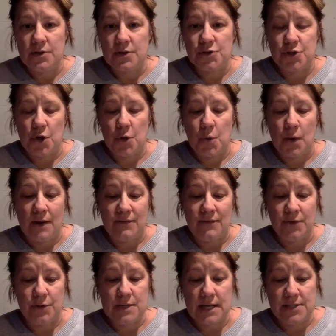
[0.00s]
So
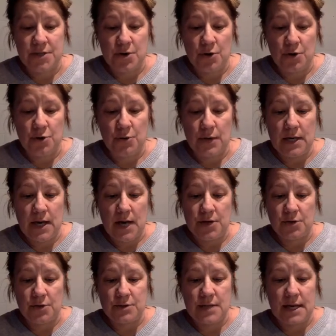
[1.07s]
if your dad's a notary
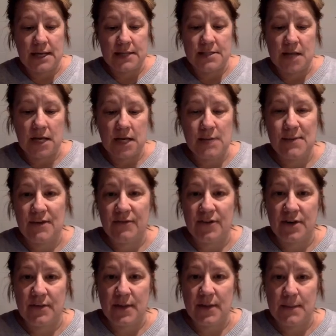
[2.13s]
and you're signing a document in
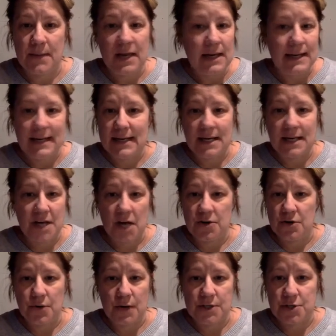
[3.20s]
front of them, he cannot
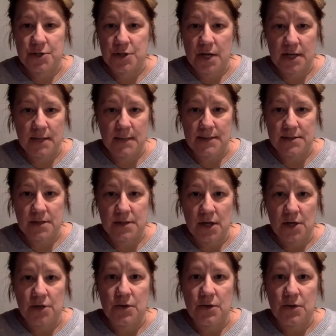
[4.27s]
notarize your documents.